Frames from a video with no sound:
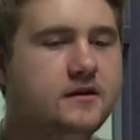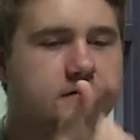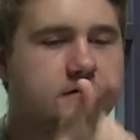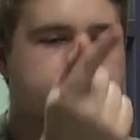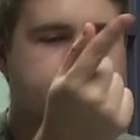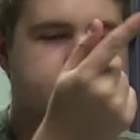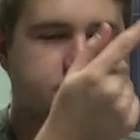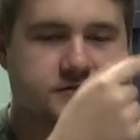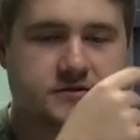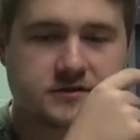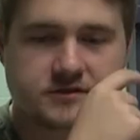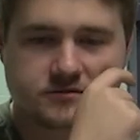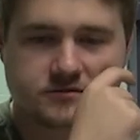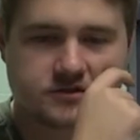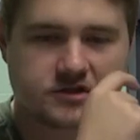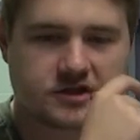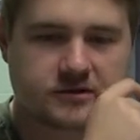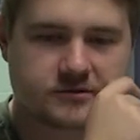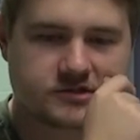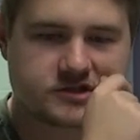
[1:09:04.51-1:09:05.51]
Oh, since we're
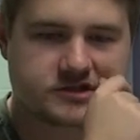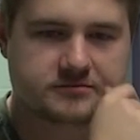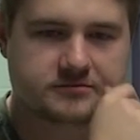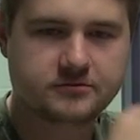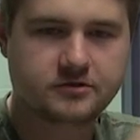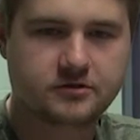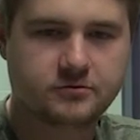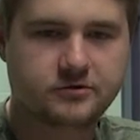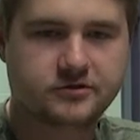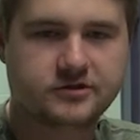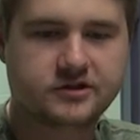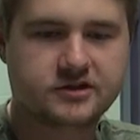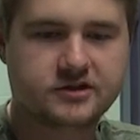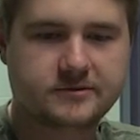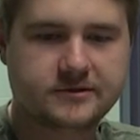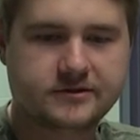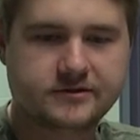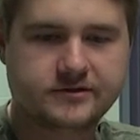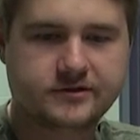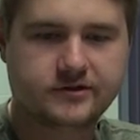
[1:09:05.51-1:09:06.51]
talking about Jason Momoa, we talked
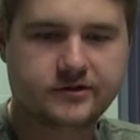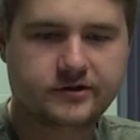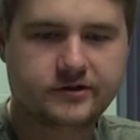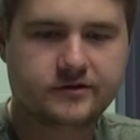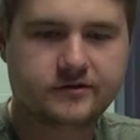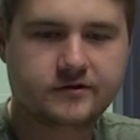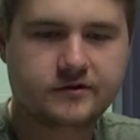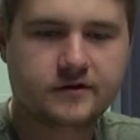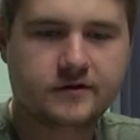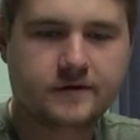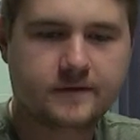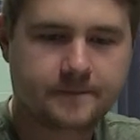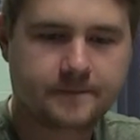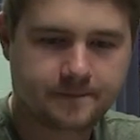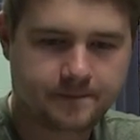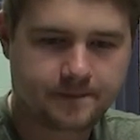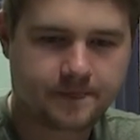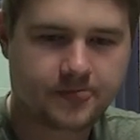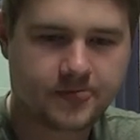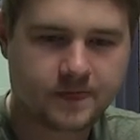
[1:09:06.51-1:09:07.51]
about this earlier.
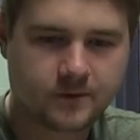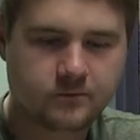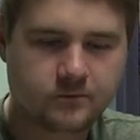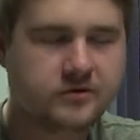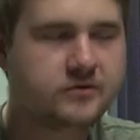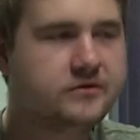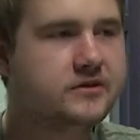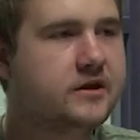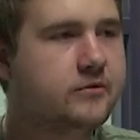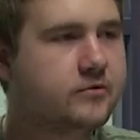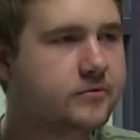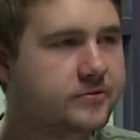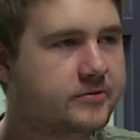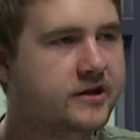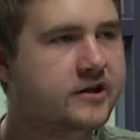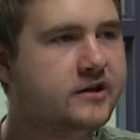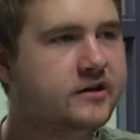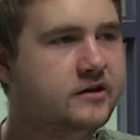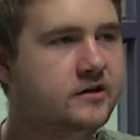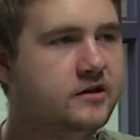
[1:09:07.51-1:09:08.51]
They were
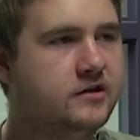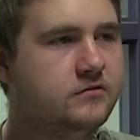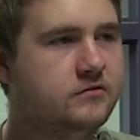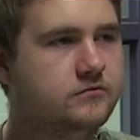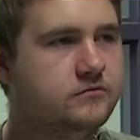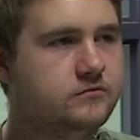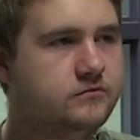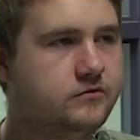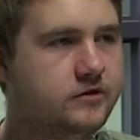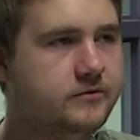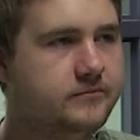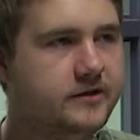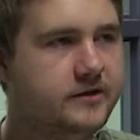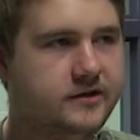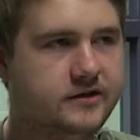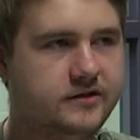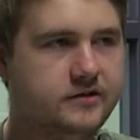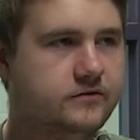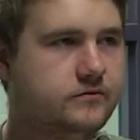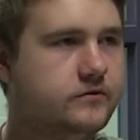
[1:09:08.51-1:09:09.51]
planning on
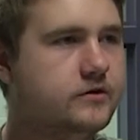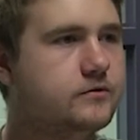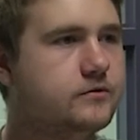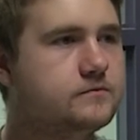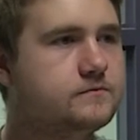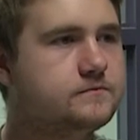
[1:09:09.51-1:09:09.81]
remaking The Crow,